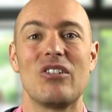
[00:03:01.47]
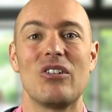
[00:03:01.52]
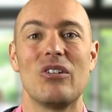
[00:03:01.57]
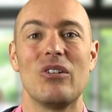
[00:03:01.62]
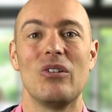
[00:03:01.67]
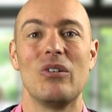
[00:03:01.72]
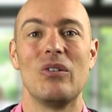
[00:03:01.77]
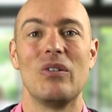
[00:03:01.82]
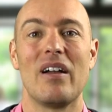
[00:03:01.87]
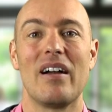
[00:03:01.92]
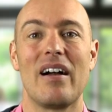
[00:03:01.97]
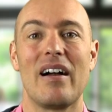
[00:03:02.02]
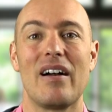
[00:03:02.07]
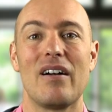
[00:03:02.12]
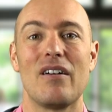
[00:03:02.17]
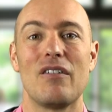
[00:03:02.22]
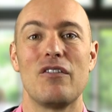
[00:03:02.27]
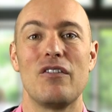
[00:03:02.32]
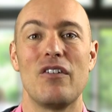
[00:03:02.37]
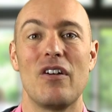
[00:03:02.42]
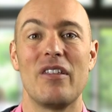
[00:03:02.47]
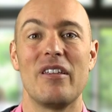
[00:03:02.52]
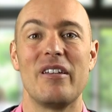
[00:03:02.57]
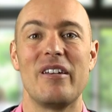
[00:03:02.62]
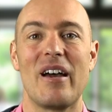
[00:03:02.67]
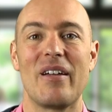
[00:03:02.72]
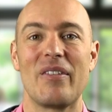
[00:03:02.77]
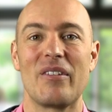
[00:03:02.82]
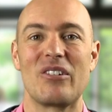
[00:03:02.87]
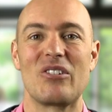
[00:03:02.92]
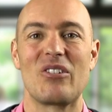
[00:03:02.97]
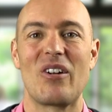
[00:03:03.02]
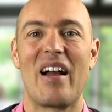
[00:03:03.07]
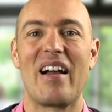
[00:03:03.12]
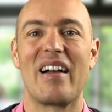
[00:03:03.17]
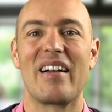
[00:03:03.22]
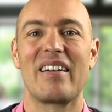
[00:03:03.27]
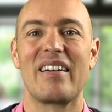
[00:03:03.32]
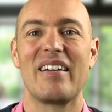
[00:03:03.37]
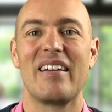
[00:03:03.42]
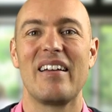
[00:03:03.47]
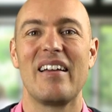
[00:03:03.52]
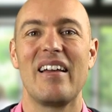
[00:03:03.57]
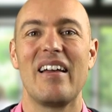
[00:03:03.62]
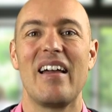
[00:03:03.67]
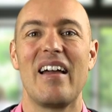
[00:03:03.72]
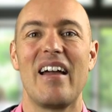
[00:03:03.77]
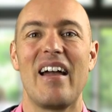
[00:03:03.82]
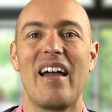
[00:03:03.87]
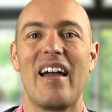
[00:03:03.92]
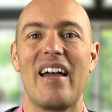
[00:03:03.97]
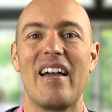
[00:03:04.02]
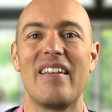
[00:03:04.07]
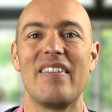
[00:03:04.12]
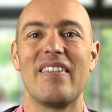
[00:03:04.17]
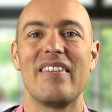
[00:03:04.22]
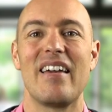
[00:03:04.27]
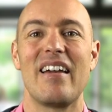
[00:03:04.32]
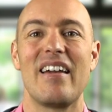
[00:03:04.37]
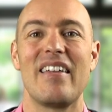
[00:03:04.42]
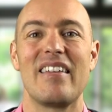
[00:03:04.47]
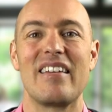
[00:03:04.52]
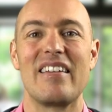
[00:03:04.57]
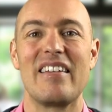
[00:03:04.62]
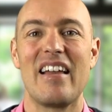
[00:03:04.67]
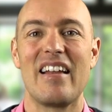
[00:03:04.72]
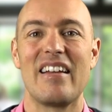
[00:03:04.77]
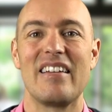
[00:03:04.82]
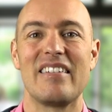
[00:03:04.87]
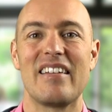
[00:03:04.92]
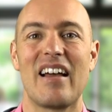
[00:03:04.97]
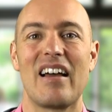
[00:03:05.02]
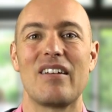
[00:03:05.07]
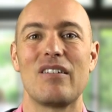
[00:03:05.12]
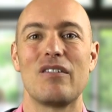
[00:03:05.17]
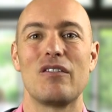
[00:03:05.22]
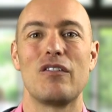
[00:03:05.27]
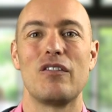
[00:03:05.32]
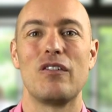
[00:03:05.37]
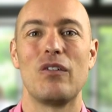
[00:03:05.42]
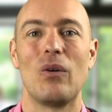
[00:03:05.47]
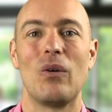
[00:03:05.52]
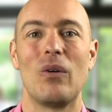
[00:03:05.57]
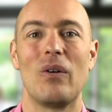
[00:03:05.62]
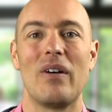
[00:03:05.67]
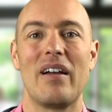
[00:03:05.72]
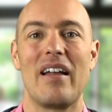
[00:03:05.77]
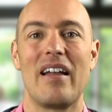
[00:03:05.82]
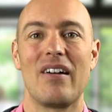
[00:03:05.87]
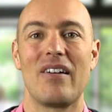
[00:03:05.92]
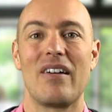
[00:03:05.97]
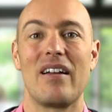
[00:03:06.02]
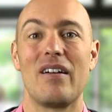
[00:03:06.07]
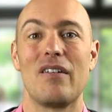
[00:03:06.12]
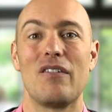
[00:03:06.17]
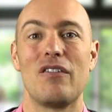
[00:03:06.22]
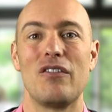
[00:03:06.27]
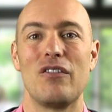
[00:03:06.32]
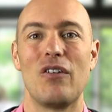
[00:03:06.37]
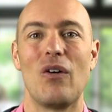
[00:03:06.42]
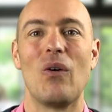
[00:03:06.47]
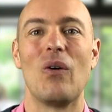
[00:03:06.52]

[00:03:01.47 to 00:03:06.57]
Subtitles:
into further down the track. And they're the Get It Done for area